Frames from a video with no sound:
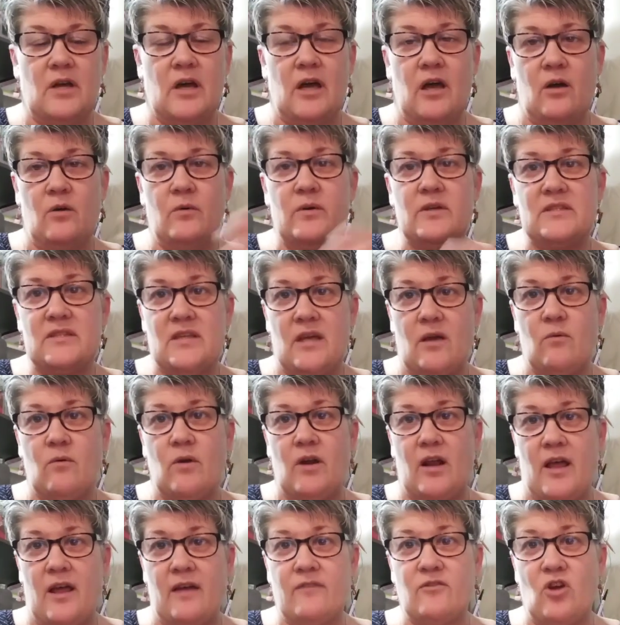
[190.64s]
I always say
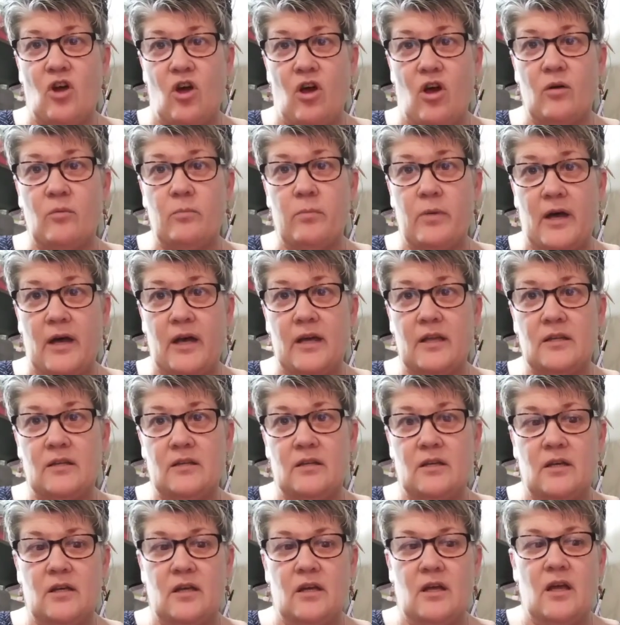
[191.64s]
when I have to haul butt,
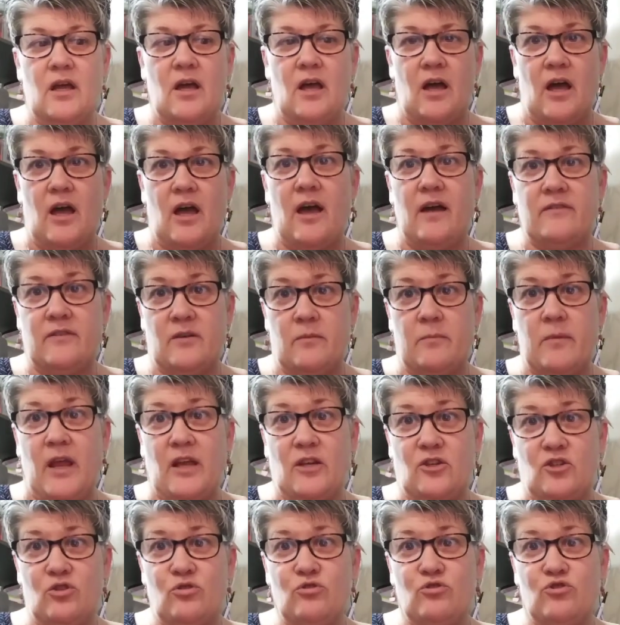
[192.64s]
I have to
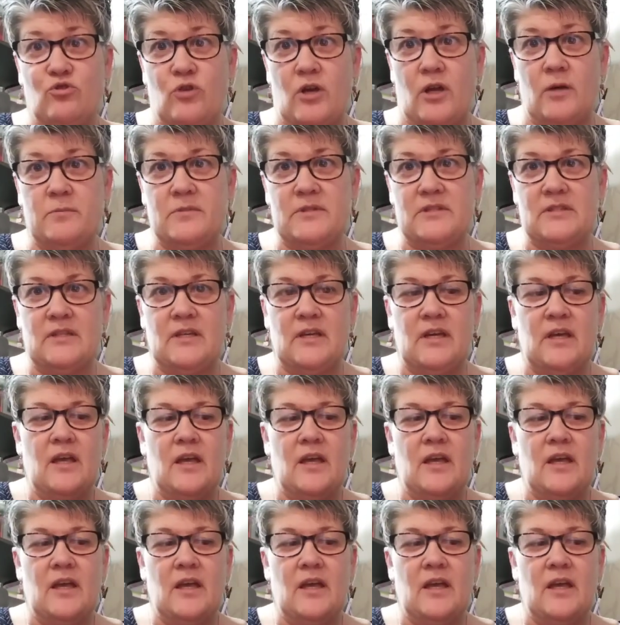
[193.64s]
make 2 trips.